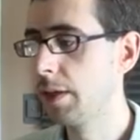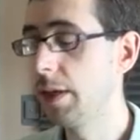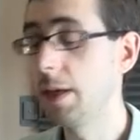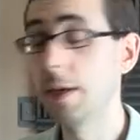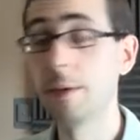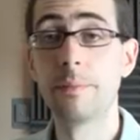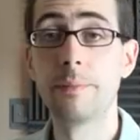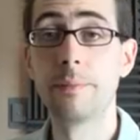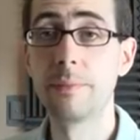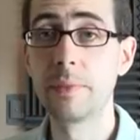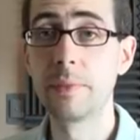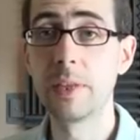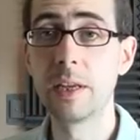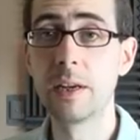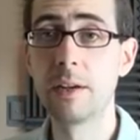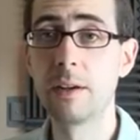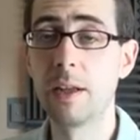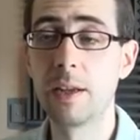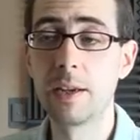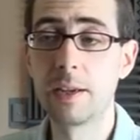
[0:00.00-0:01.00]
yeah, you
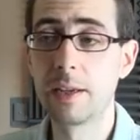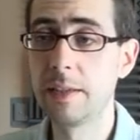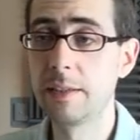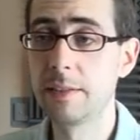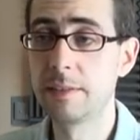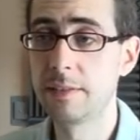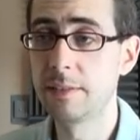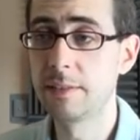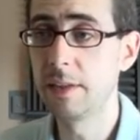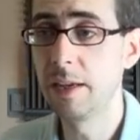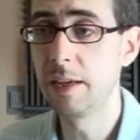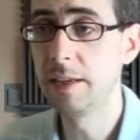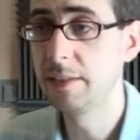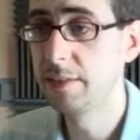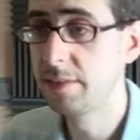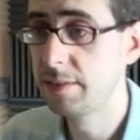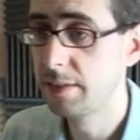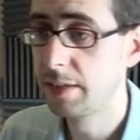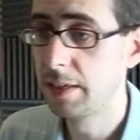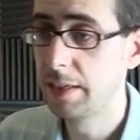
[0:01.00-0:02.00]
know, like it's
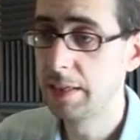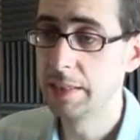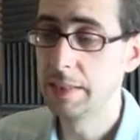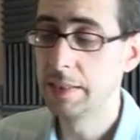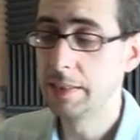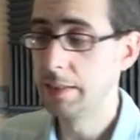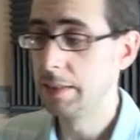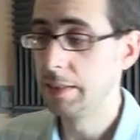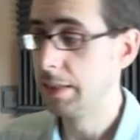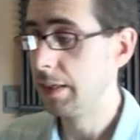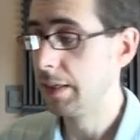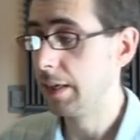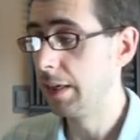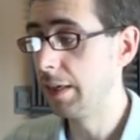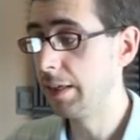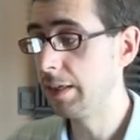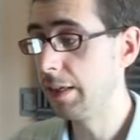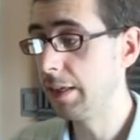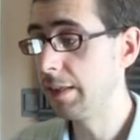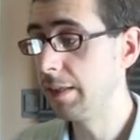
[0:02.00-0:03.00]
it's.
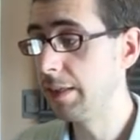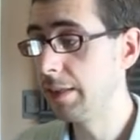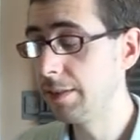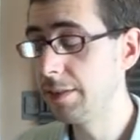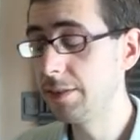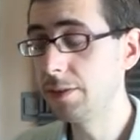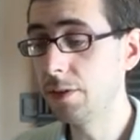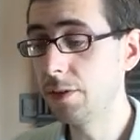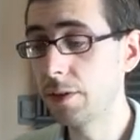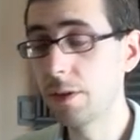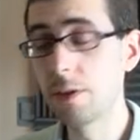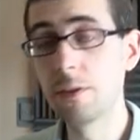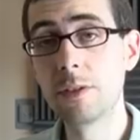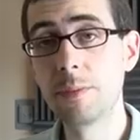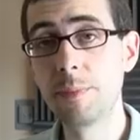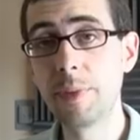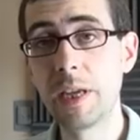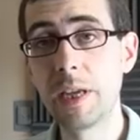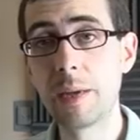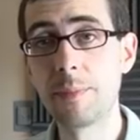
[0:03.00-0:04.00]
It, it, this is not going
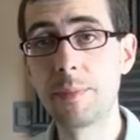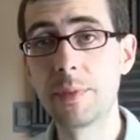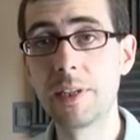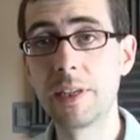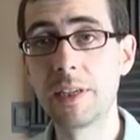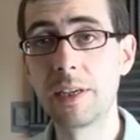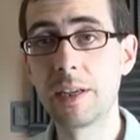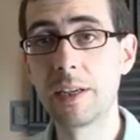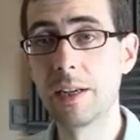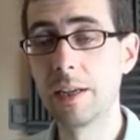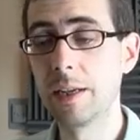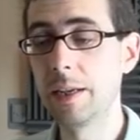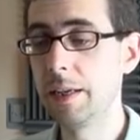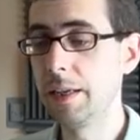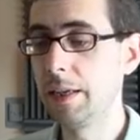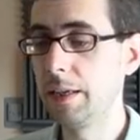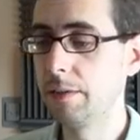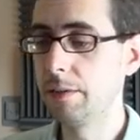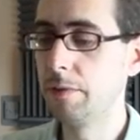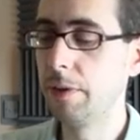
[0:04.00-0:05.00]
to be a
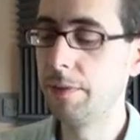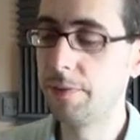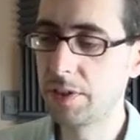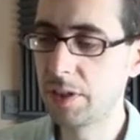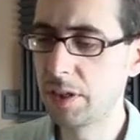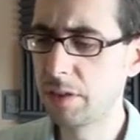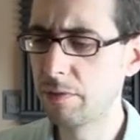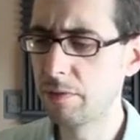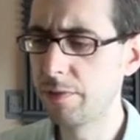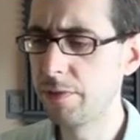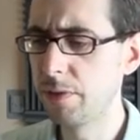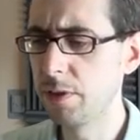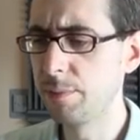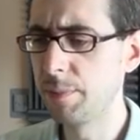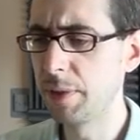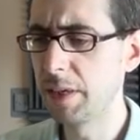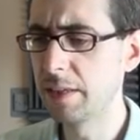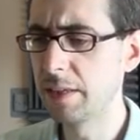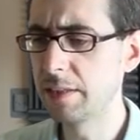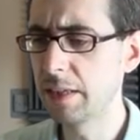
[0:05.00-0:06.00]
particularly riveting review,
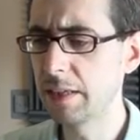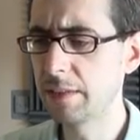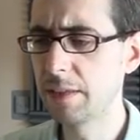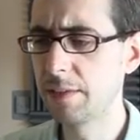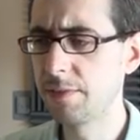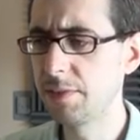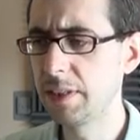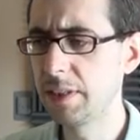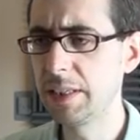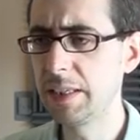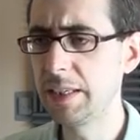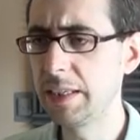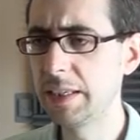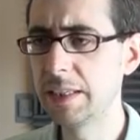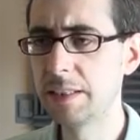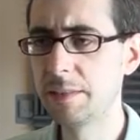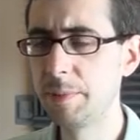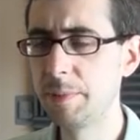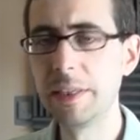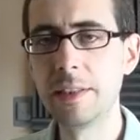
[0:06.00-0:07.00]
because X F C E
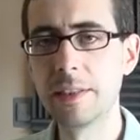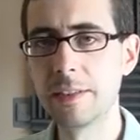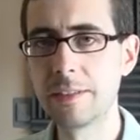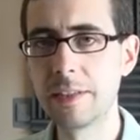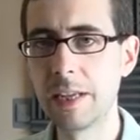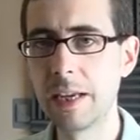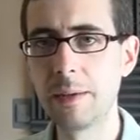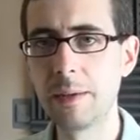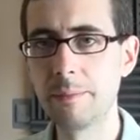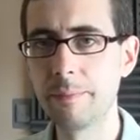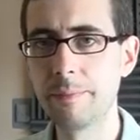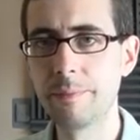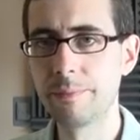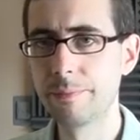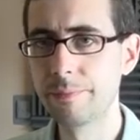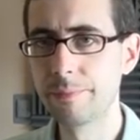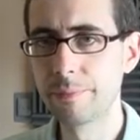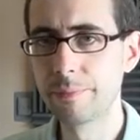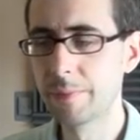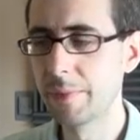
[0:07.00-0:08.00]
has been the
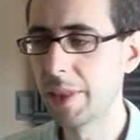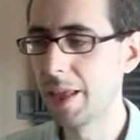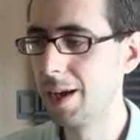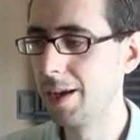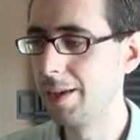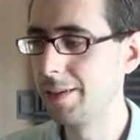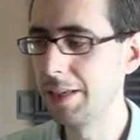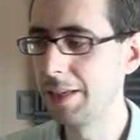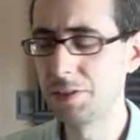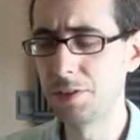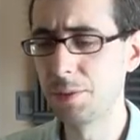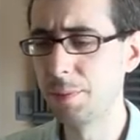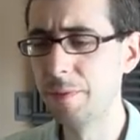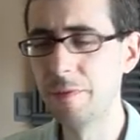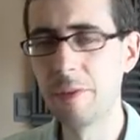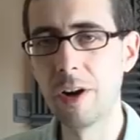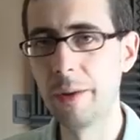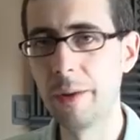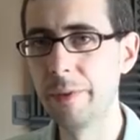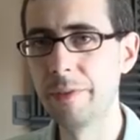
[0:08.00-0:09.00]
same uh, desktop
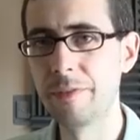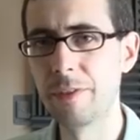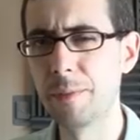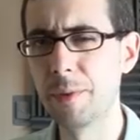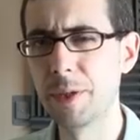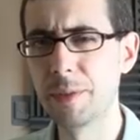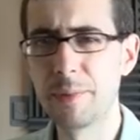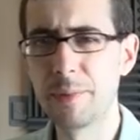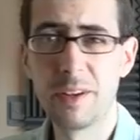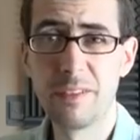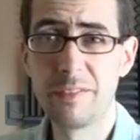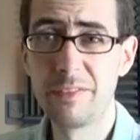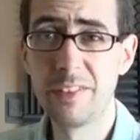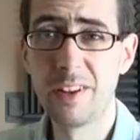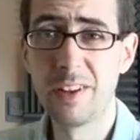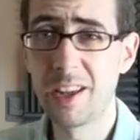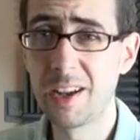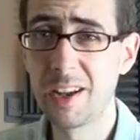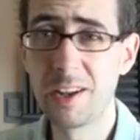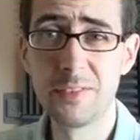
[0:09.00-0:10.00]
environment for the most part for
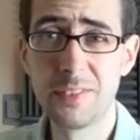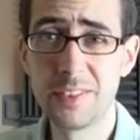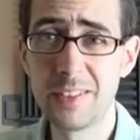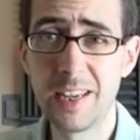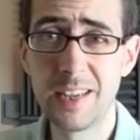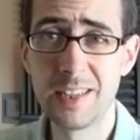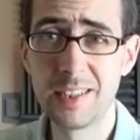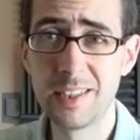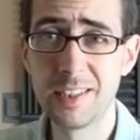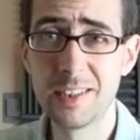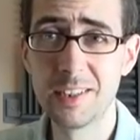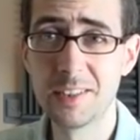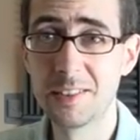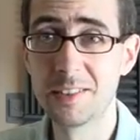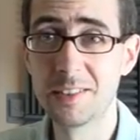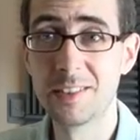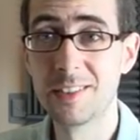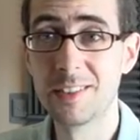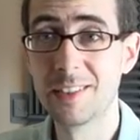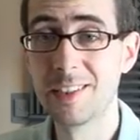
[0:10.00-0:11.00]
like over ten
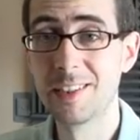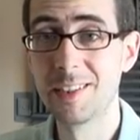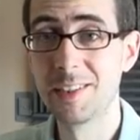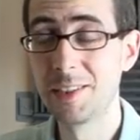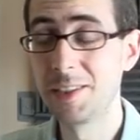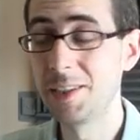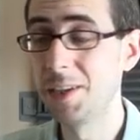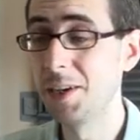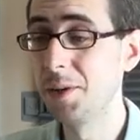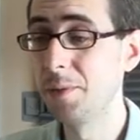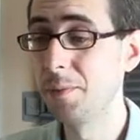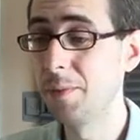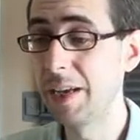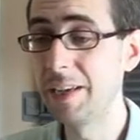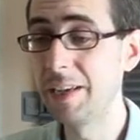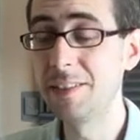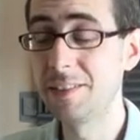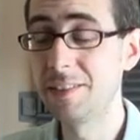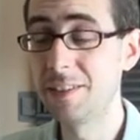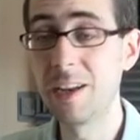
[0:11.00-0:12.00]
years. You know,
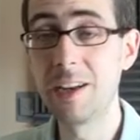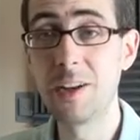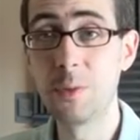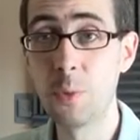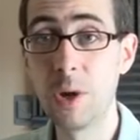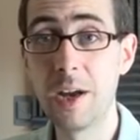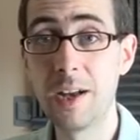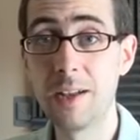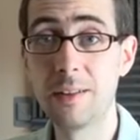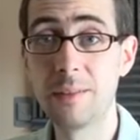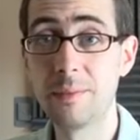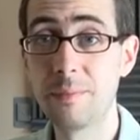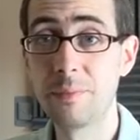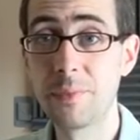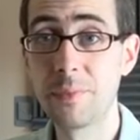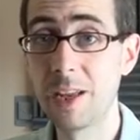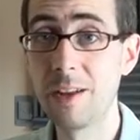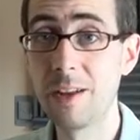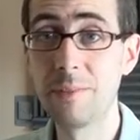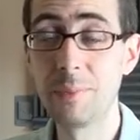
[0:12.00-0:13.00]
and it's done it well.
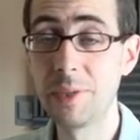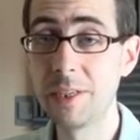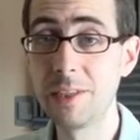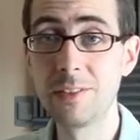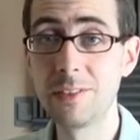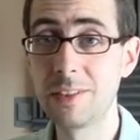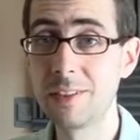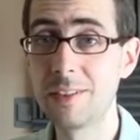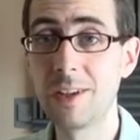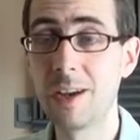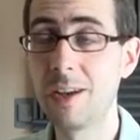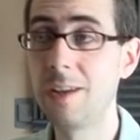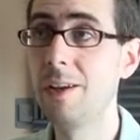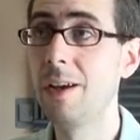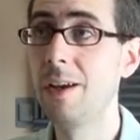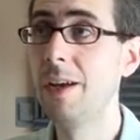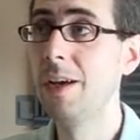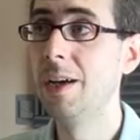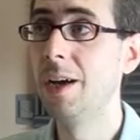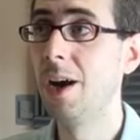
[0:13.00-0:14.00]
And I've been using, I,
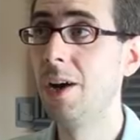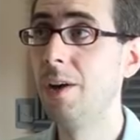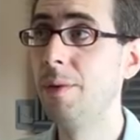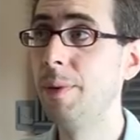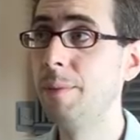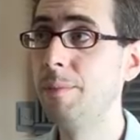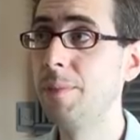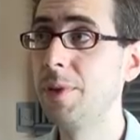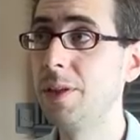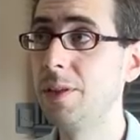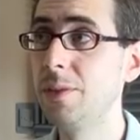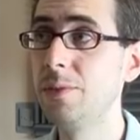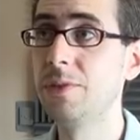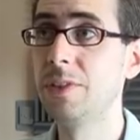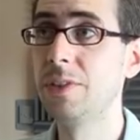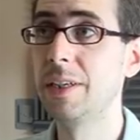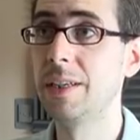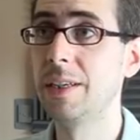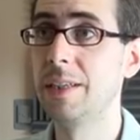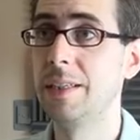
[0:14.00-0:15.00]
I remember
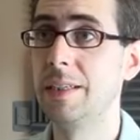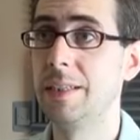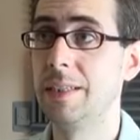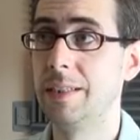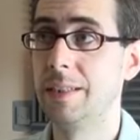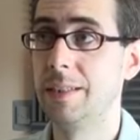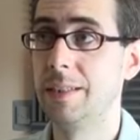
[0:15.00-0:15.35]
using